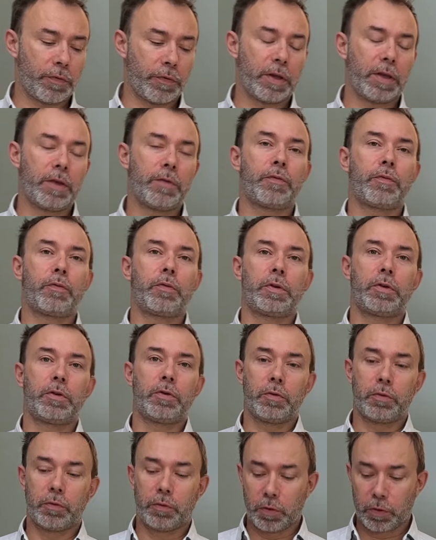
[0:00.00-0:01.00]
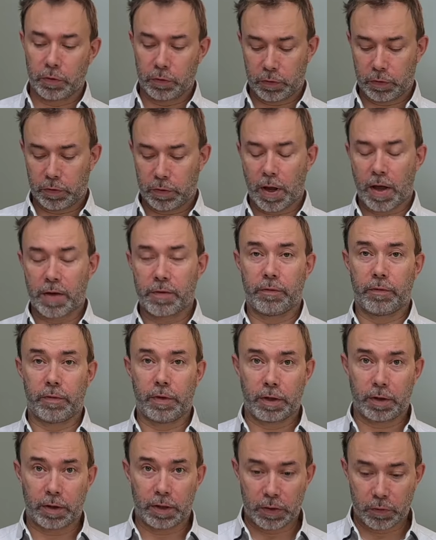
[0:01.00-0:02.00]
If you don't have
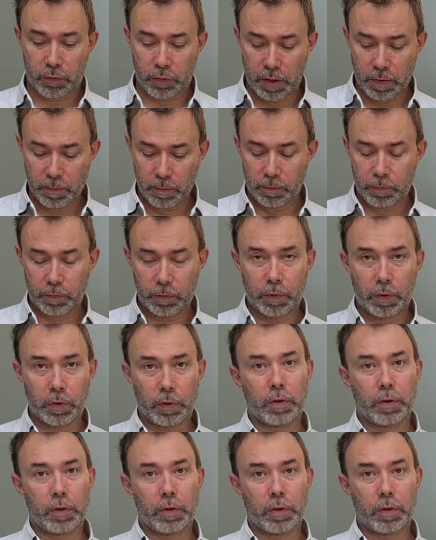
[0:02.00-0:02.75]
liquid cream,